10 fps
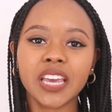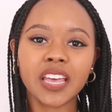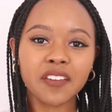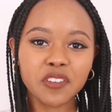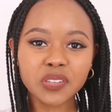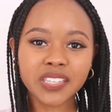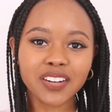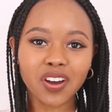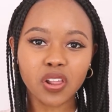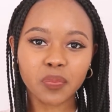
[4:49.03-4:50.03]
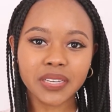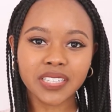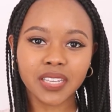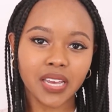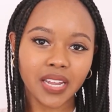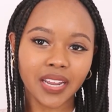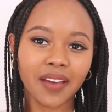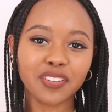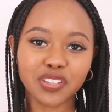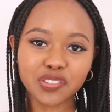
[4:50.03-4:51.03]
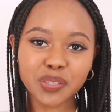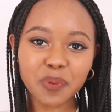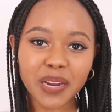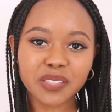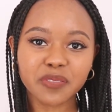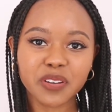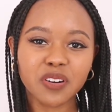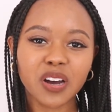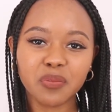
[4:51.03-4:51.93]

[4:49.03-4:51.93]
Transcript: If you stayed all the way to the end, I have a little surprise for you all.